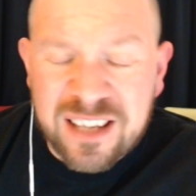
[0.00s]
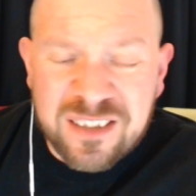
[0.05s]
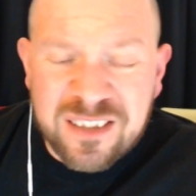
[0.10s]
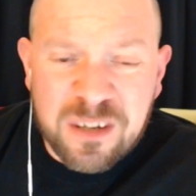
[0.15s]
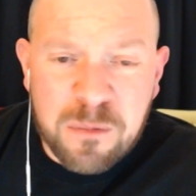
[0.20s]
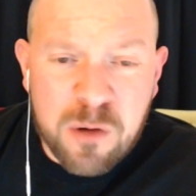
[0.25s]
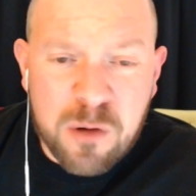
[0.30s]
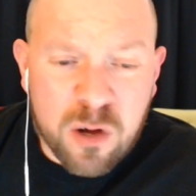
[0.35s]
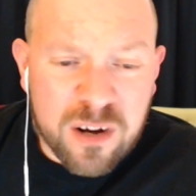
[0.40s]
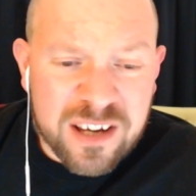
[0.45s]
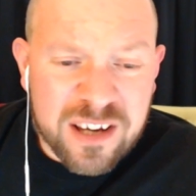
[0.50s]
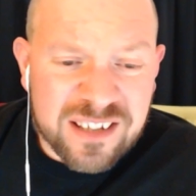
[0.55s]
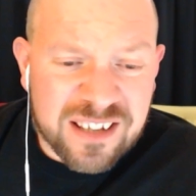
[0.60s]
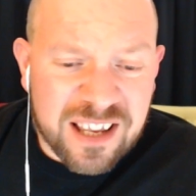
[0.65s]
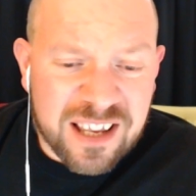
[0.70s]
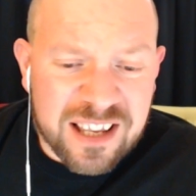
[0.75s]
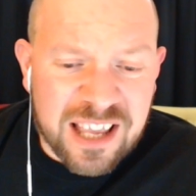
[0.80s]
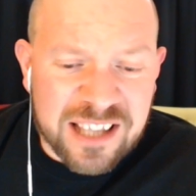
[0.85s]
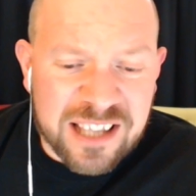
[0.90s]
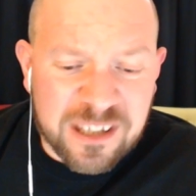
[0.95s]
To be honest,
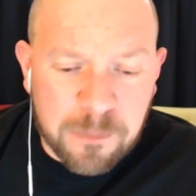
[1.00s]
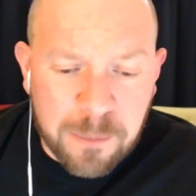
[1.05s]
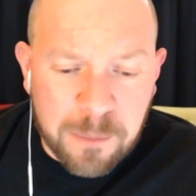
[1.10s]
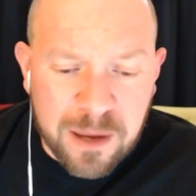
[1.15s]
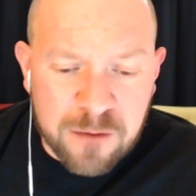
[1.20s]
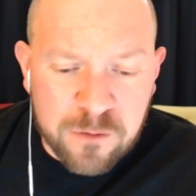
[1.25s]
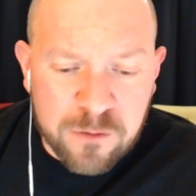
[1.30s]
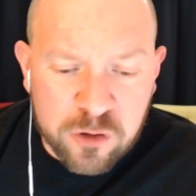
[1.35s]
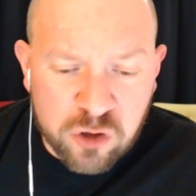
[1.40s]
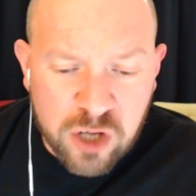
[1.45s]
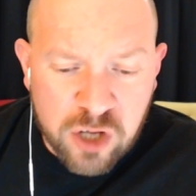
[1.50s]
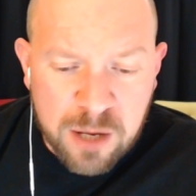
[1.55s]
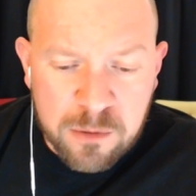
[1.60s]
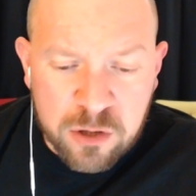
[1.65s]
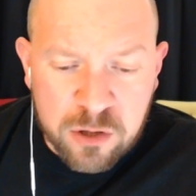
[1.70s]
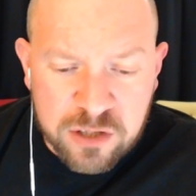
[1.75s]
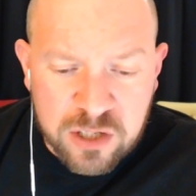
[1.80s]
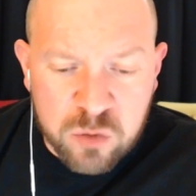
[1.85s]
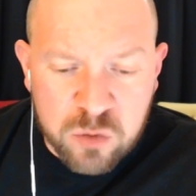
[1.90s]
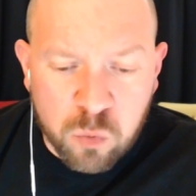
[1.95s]
it's a bit of a shame
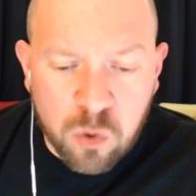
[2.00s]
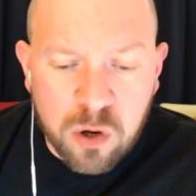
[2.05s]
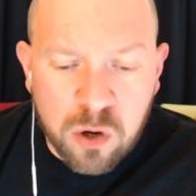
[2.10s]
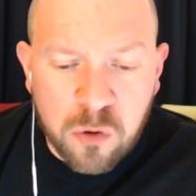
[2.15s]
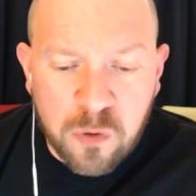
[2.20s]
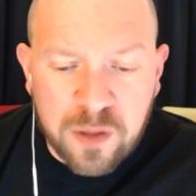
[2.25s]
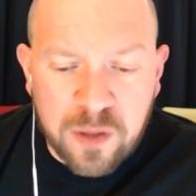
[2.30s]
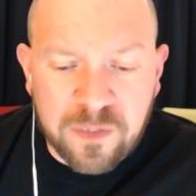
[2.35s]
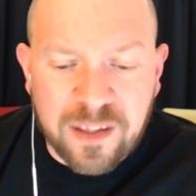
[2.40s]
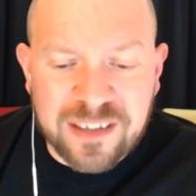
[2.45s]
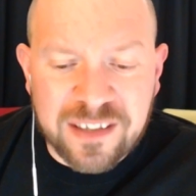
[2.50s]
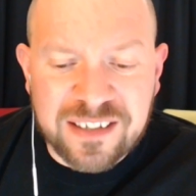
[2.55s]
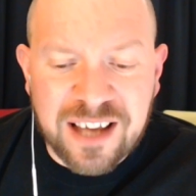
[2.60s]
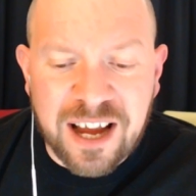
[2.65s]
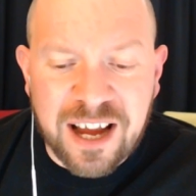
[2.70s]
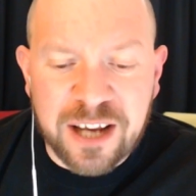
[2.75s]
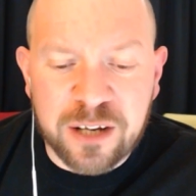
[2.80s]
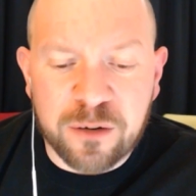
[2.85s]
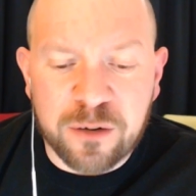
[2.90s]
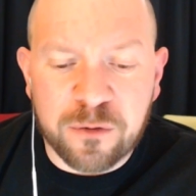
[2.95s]
because it's one thing that's
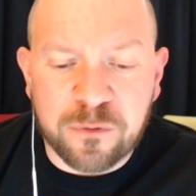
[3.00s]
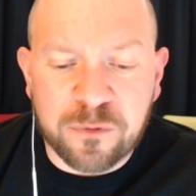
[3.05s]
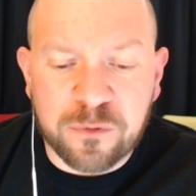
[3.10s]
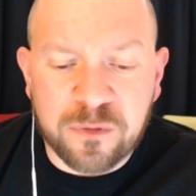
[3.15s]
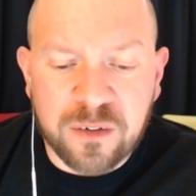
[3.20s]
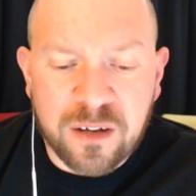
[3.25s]
kind of